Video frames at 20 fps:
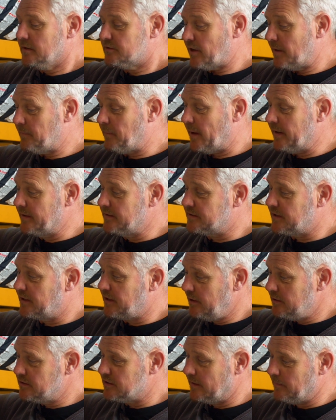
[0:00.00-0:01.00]
Tread patterns are
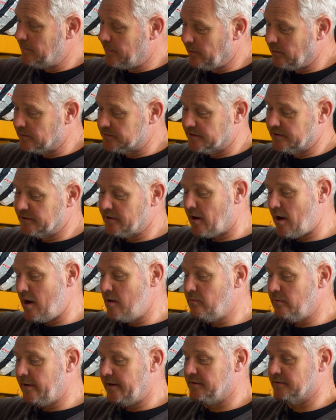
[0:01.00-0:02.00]
hugely important. Not
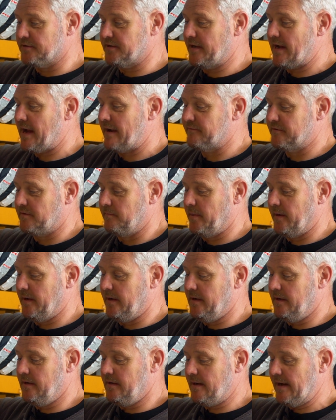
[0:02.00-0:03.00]
only does it have to
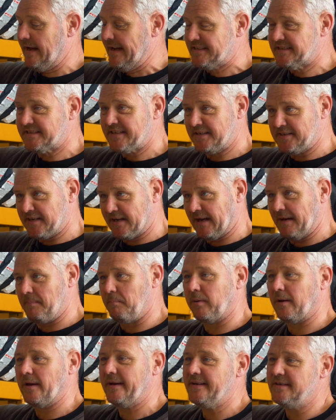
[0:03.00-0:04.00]
be aesthetically
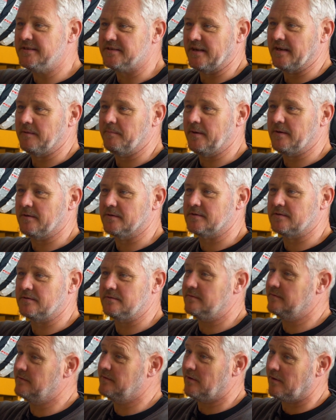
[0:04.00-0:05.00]
pleasing, because
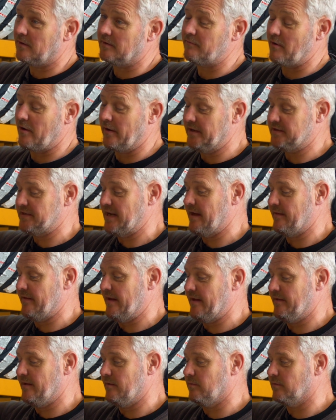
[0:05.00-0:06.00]
there are riders out
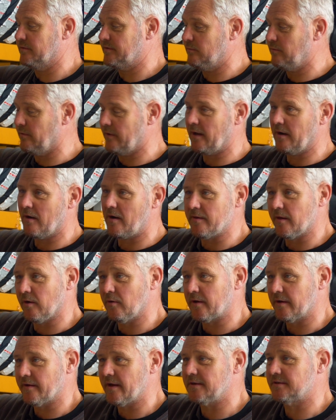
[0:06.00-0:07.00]
there that will think, well, I like the
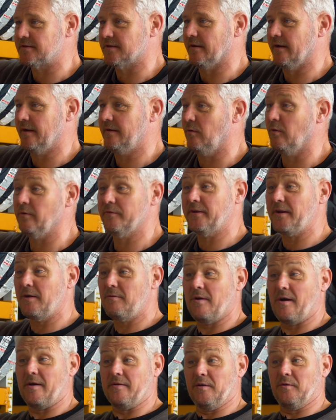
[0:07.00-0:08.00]
look of that tyre, or they
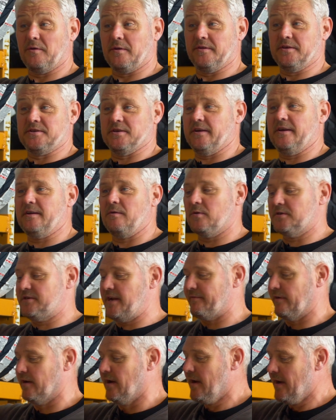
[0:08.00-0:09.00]
don't like the look of the tyre,
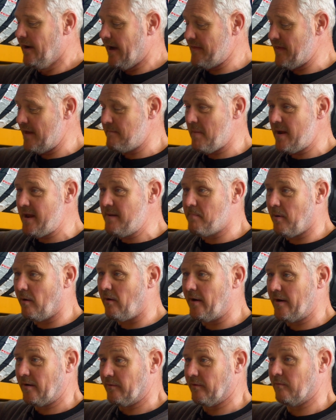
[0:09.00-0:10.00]
whatever. And they may
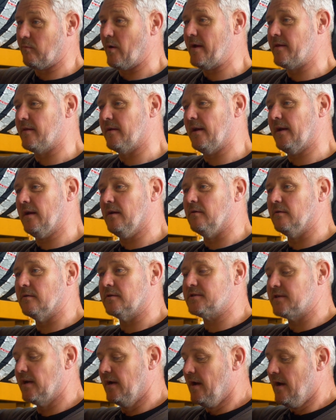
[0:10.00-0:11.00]
buy on the way that it
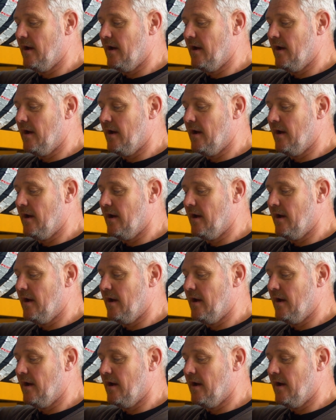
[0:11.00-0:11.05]
looks.